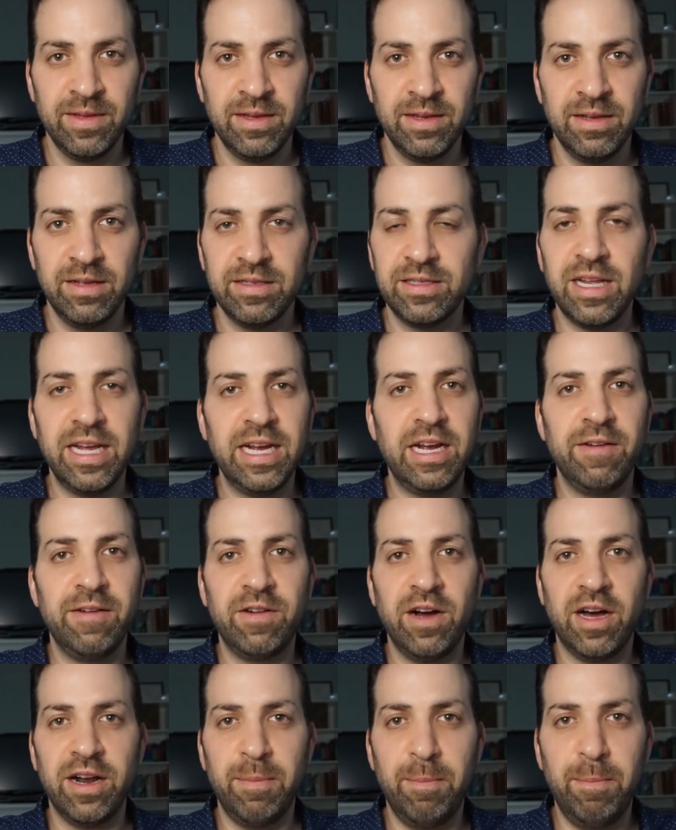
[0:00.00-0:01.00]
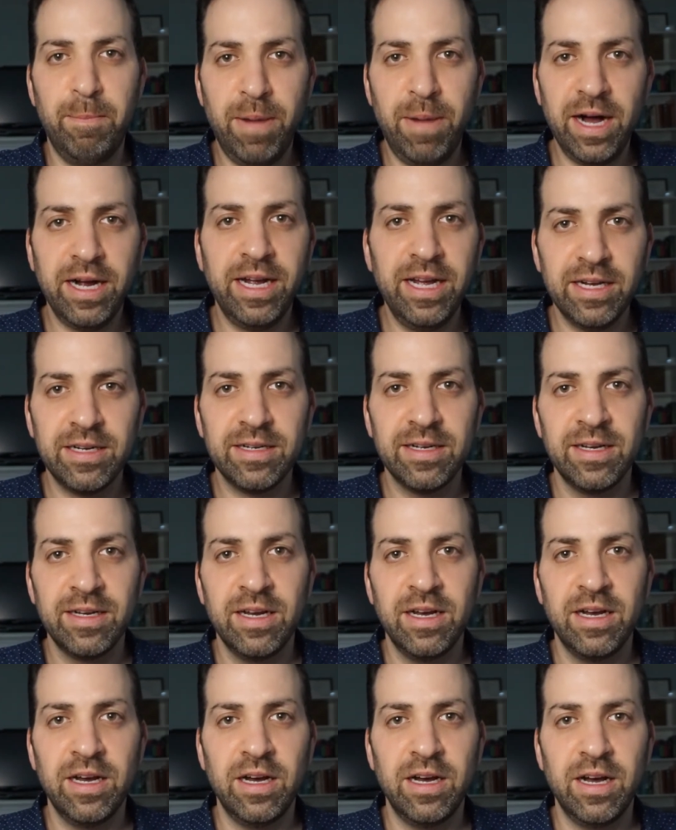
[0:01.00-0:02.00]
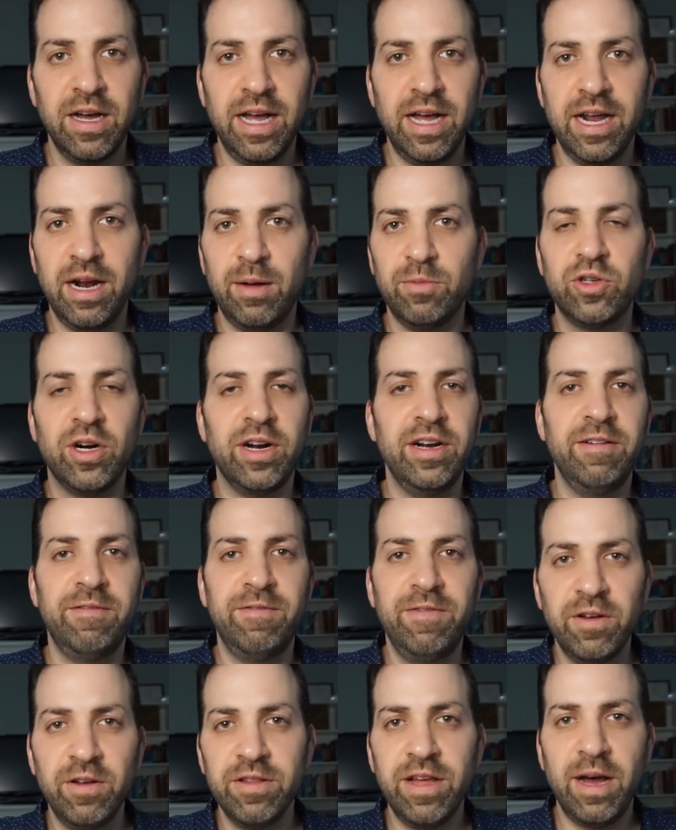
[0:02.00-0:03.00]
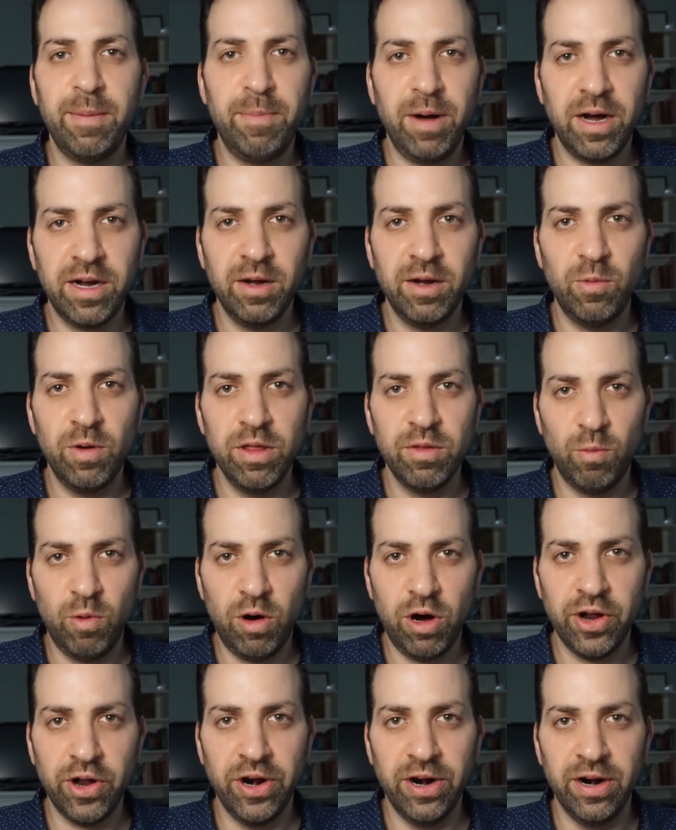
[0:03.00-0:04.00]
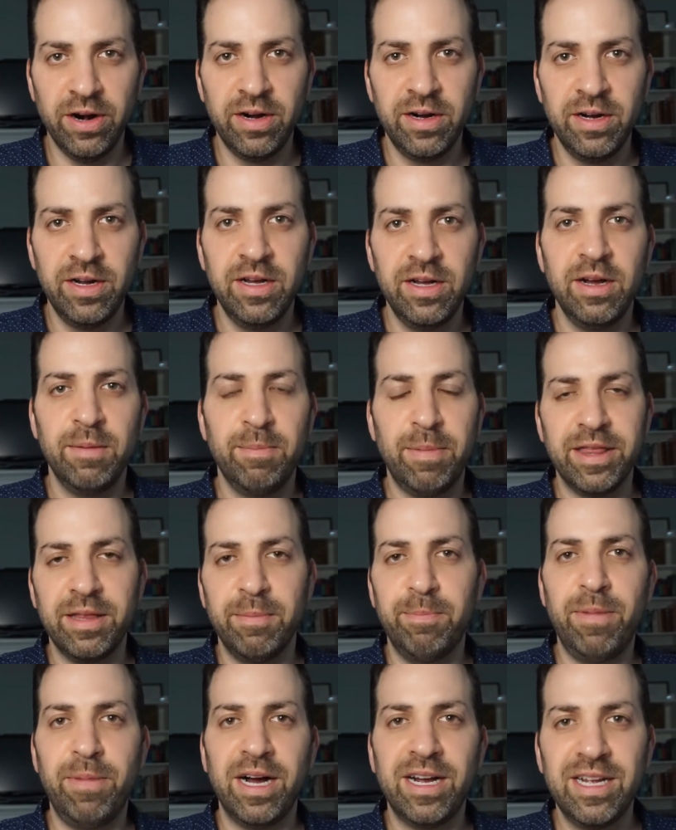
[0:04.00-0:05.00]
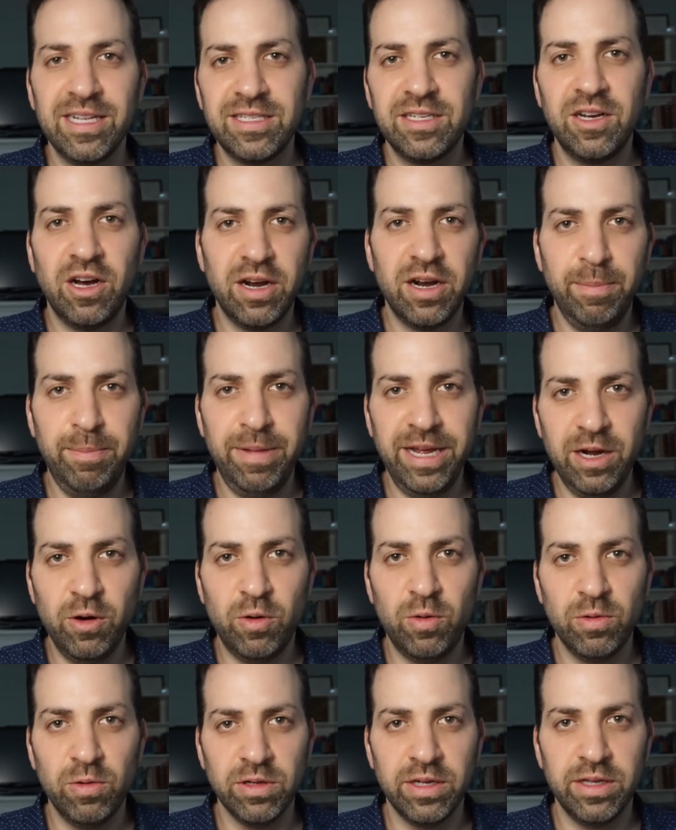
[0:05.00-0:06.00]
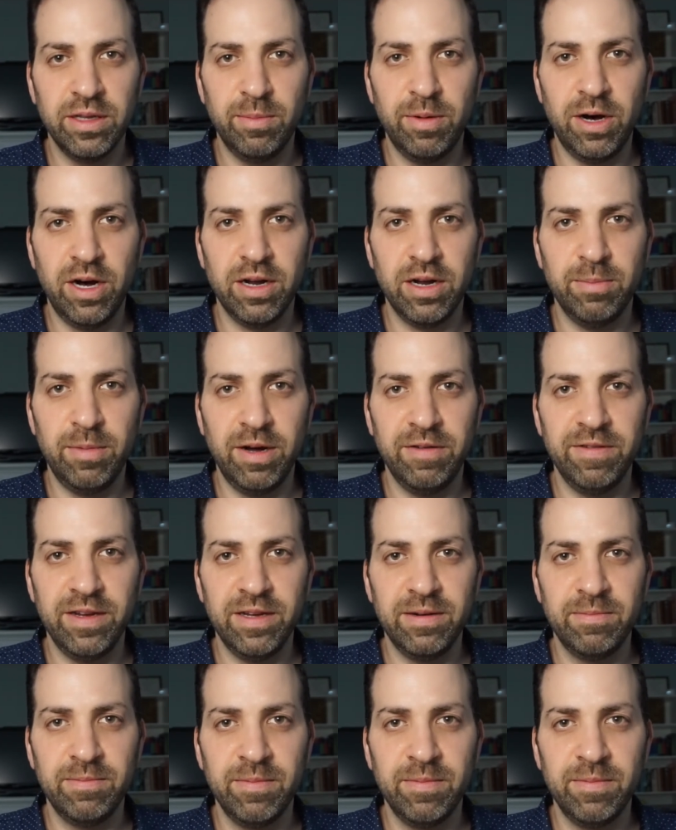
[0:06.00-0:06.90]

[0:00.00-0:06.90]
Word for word: It's like I've got a bucket and I'm trying to fill that bucket with water, but the bucket's got a big hole in the bottom of it.